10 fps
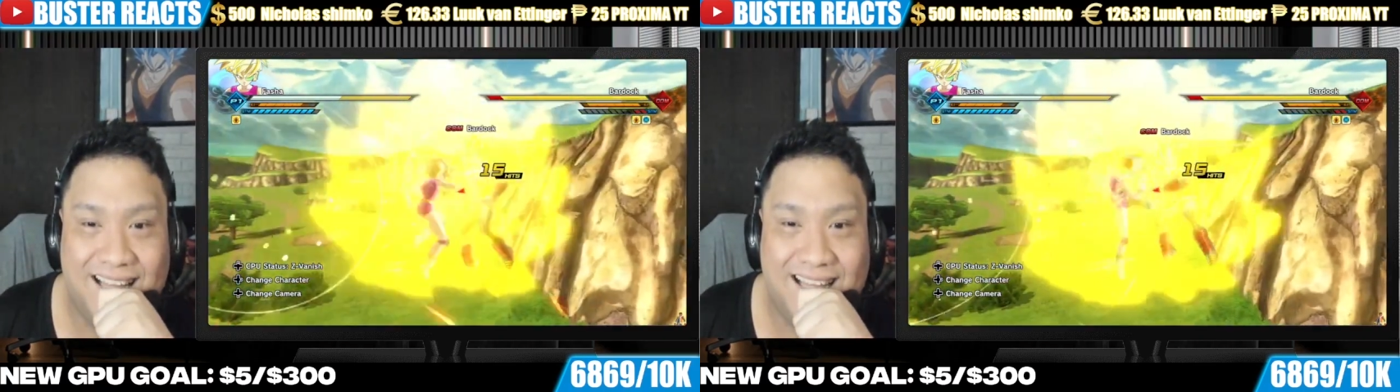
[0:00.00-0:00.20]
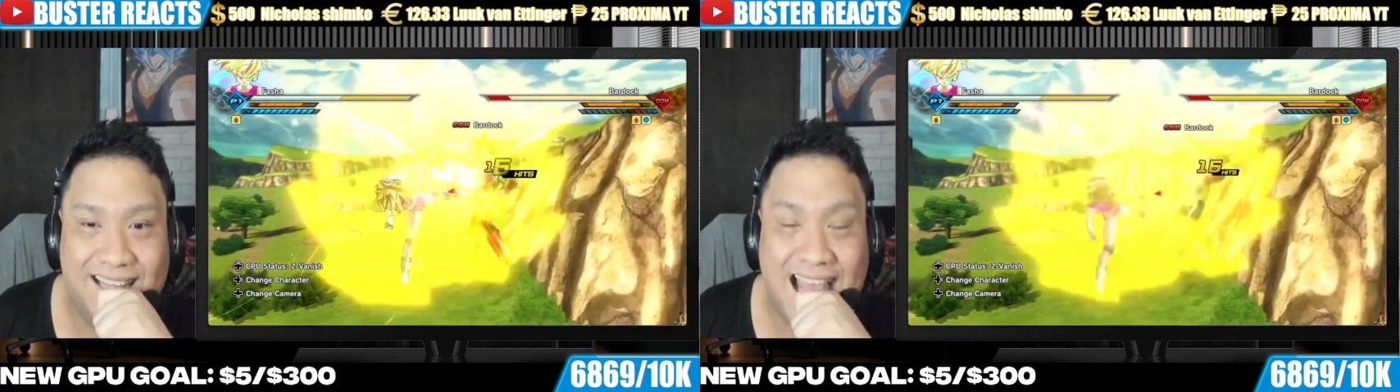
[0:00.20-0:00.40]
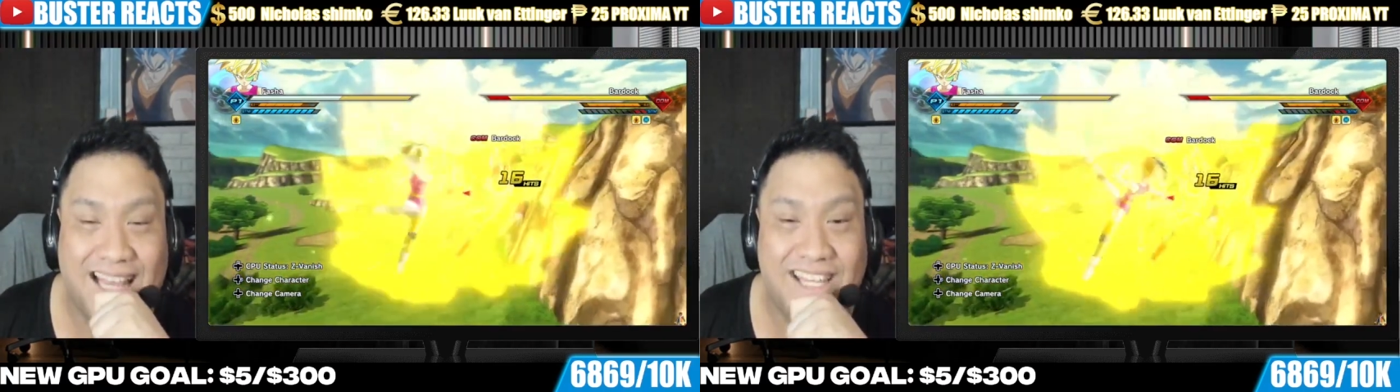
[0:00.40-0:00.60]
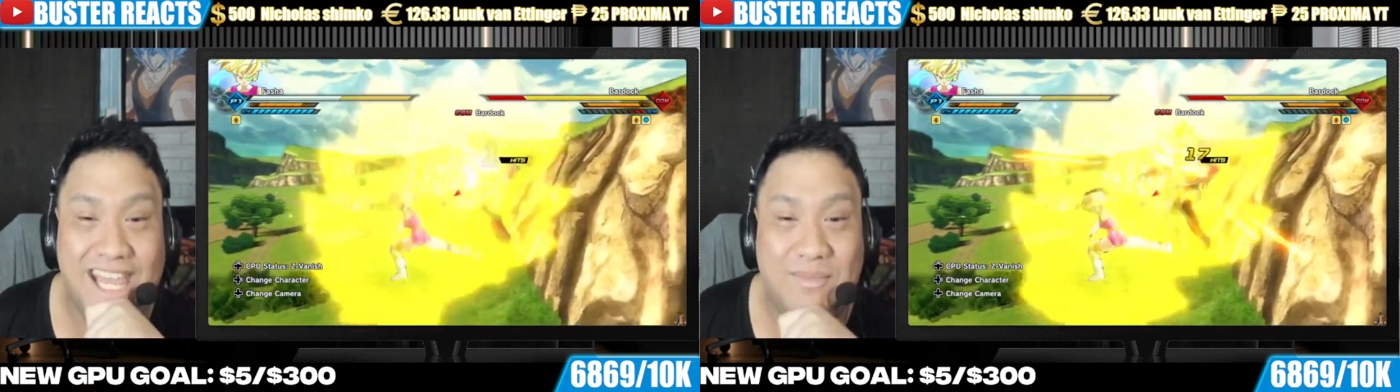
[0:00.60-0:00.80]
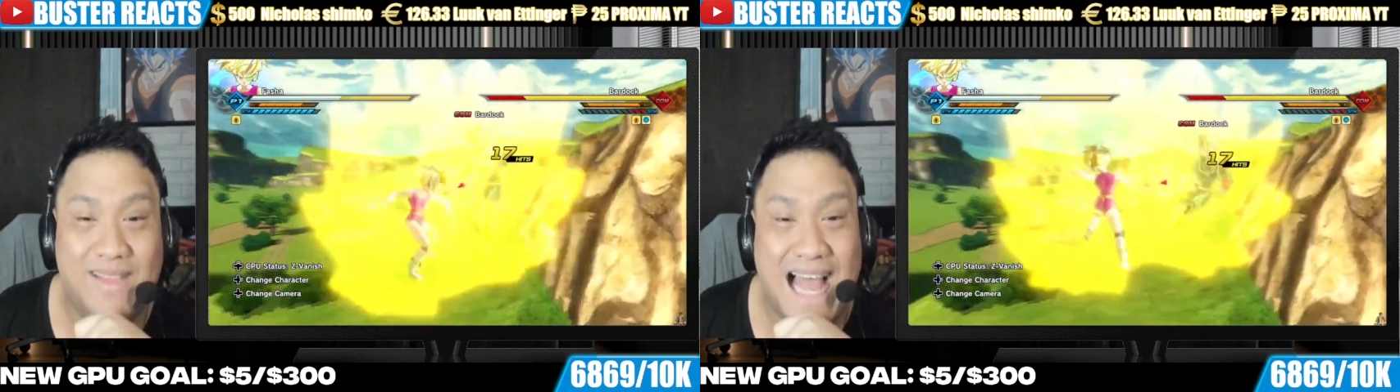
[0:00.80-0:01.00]
That
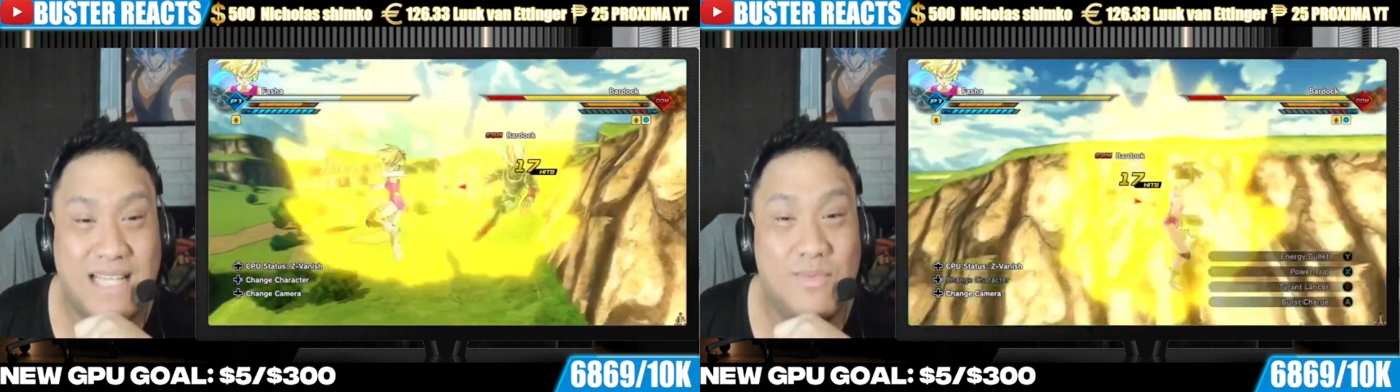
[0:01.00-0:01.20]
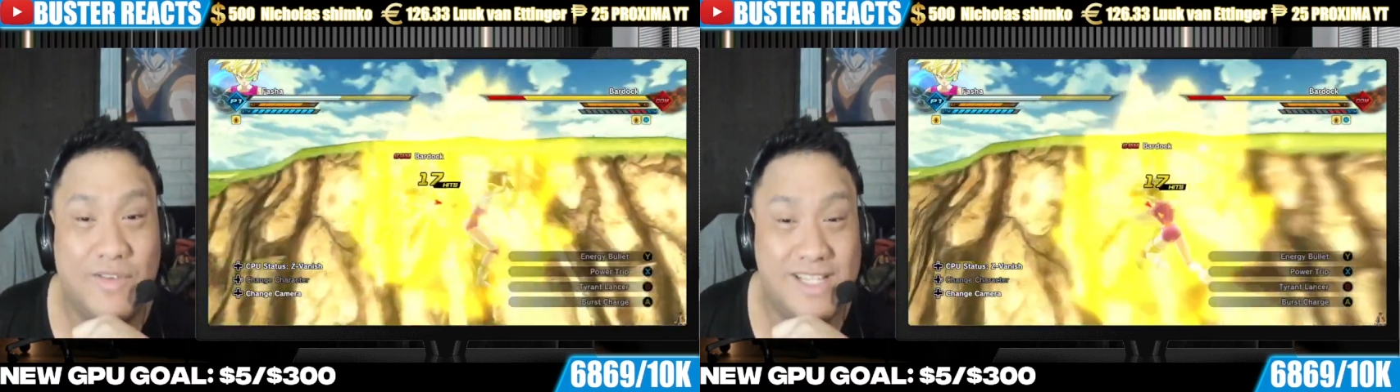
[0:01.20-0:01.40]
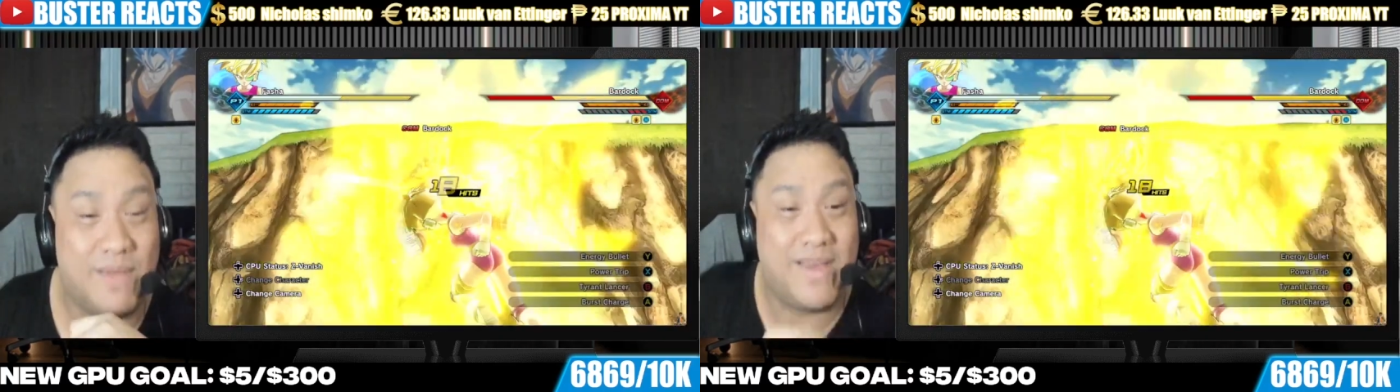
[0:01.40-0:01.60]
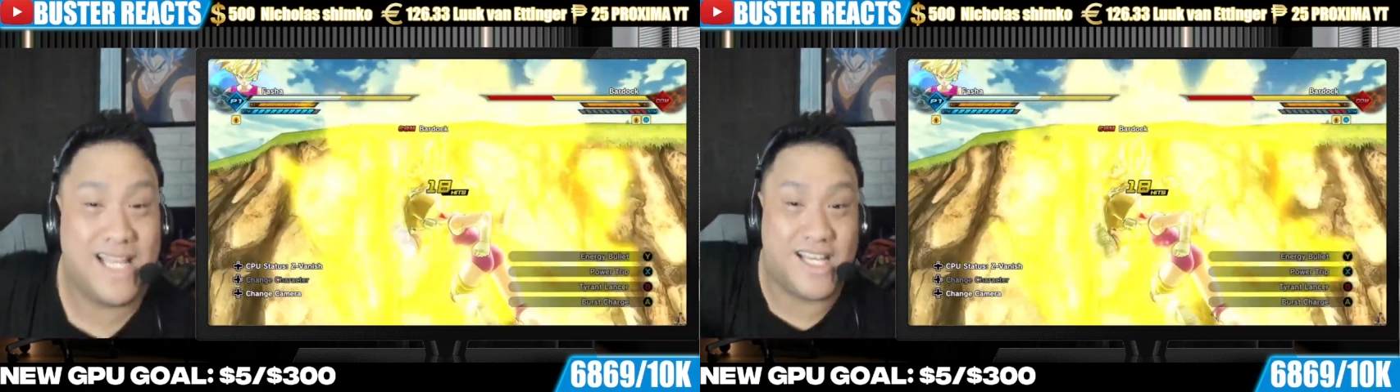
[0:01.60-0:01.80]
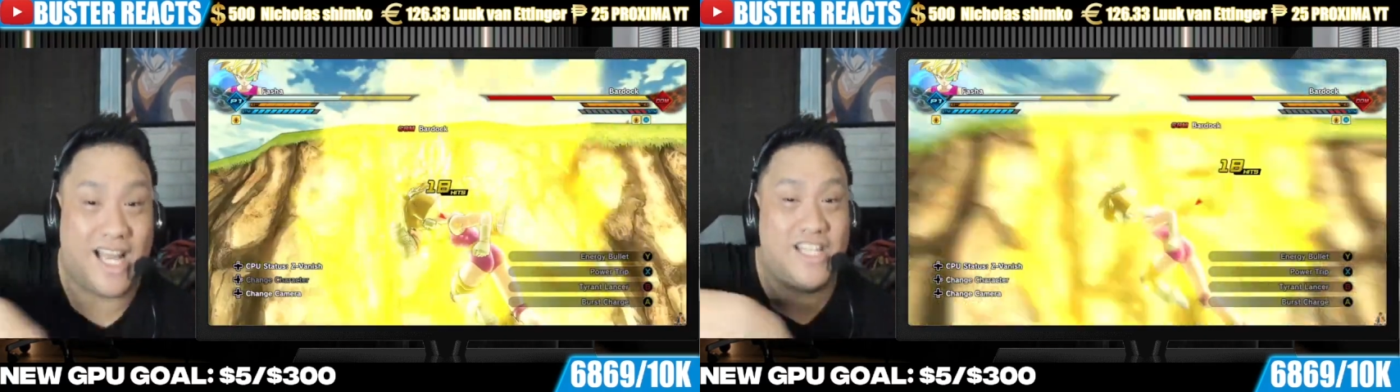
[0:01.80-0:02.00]
key blast move is
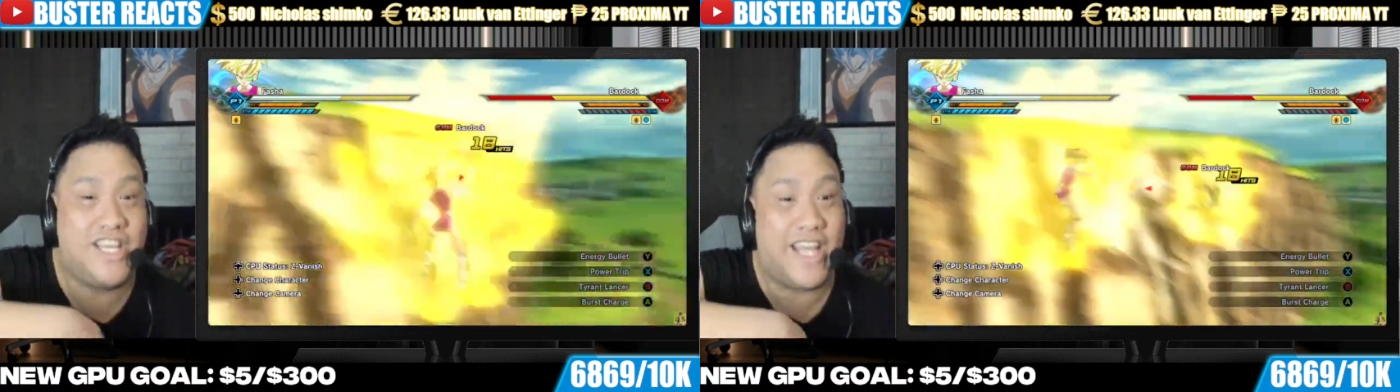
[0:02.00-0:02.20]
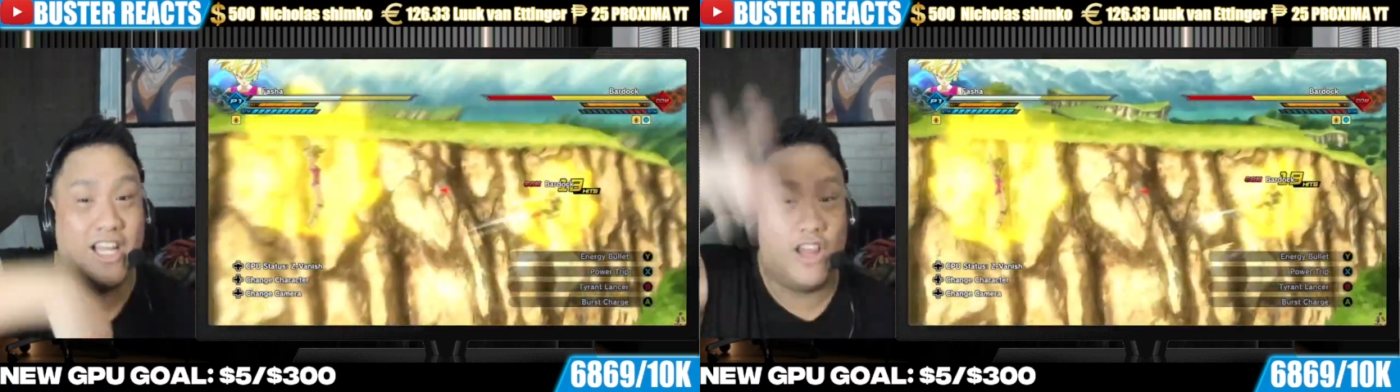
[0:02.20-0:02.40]
amazing, and she can